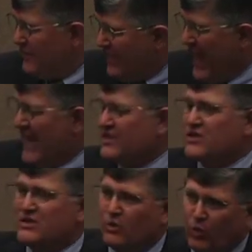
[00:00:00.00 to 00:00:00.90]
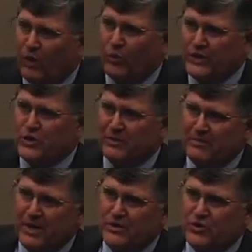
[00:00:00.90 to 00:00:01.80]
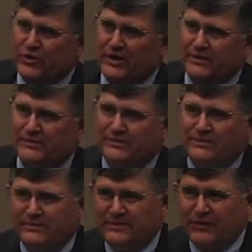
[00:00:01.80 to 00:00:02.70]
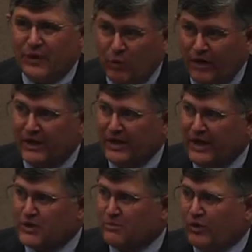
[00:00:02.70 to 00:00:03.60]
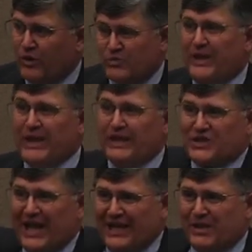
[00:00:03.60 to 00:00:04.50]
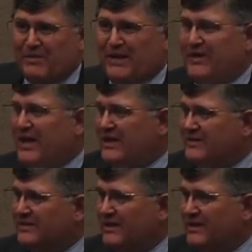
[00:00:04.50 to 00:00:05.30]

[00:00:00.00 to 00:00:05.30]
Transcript: That's what we should be measuring if you want to engage employees. We get excited about that.